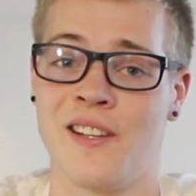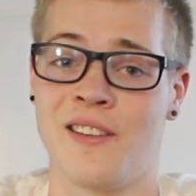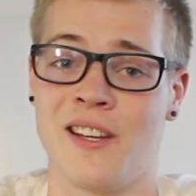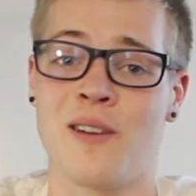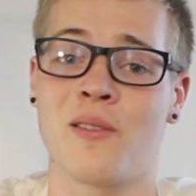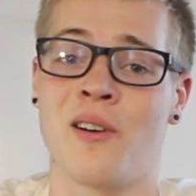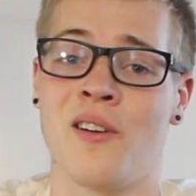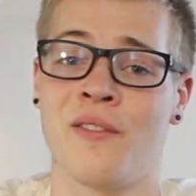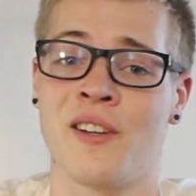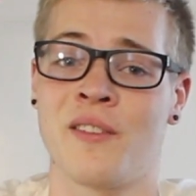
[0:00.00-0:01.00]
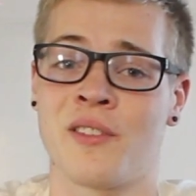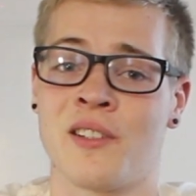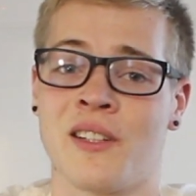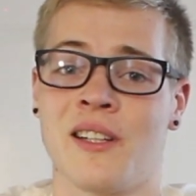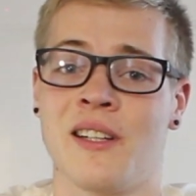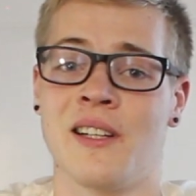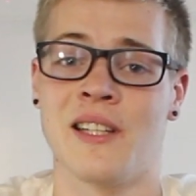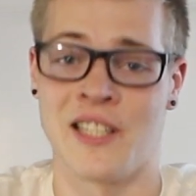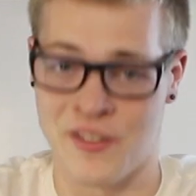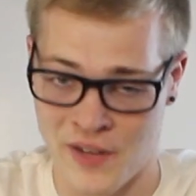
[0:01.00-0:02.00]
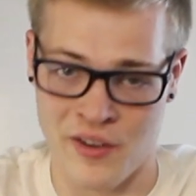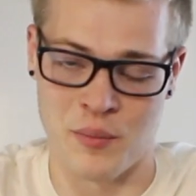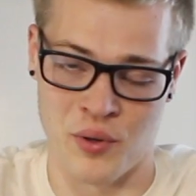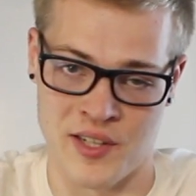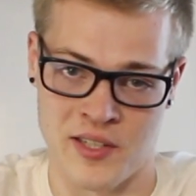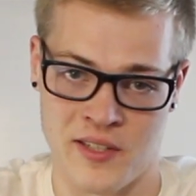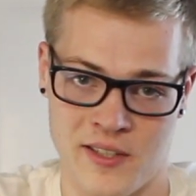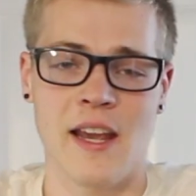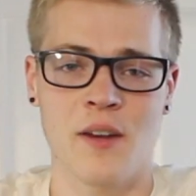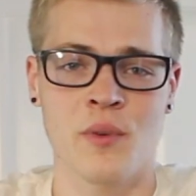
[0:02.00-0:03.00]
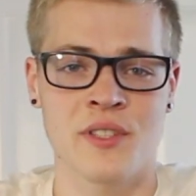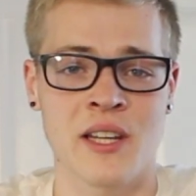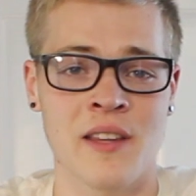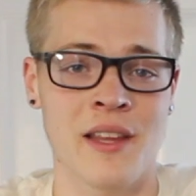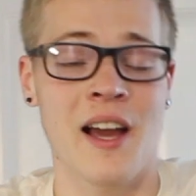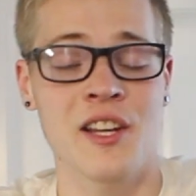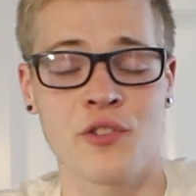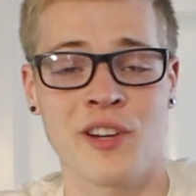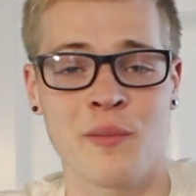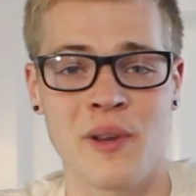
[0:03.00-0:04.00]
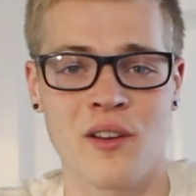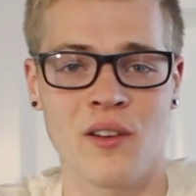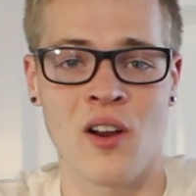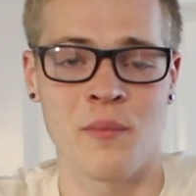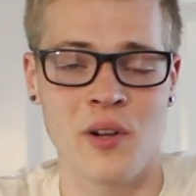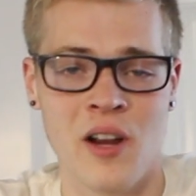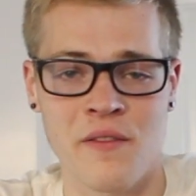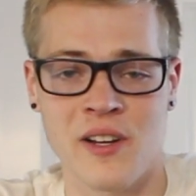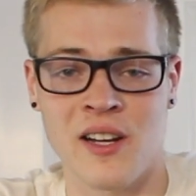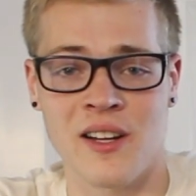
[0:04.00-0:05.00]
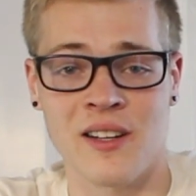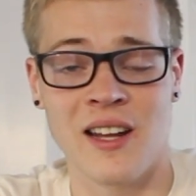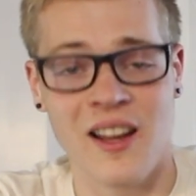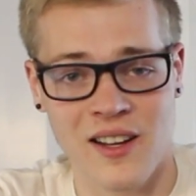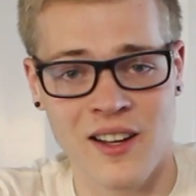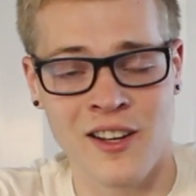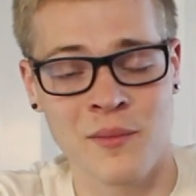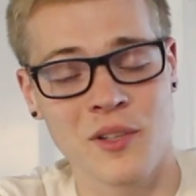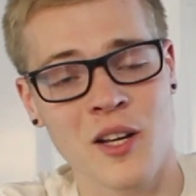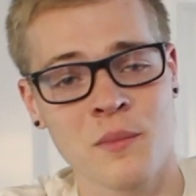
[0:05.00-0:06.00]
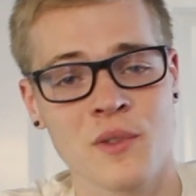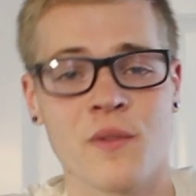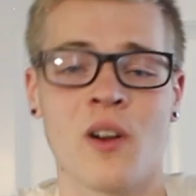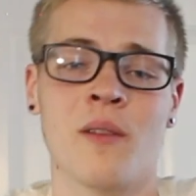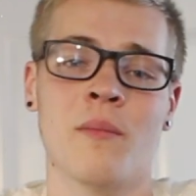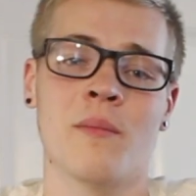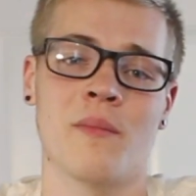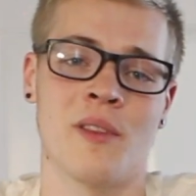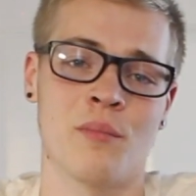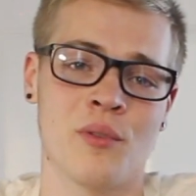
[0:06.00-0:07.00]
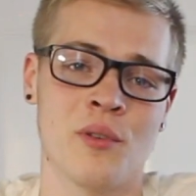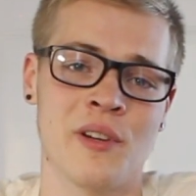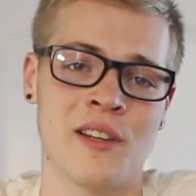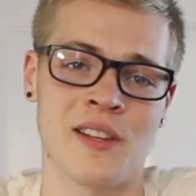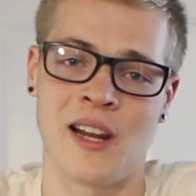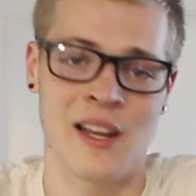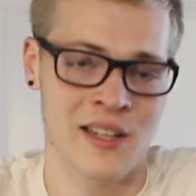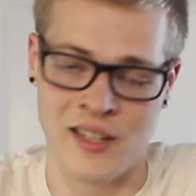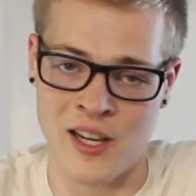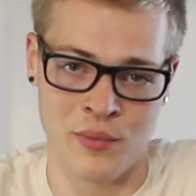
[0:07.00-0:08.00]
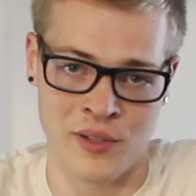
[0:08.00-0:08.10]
The alcohol flavor is very present. And once again, the highest rated beer on beeradvocate.com comes from the brewery that I cannot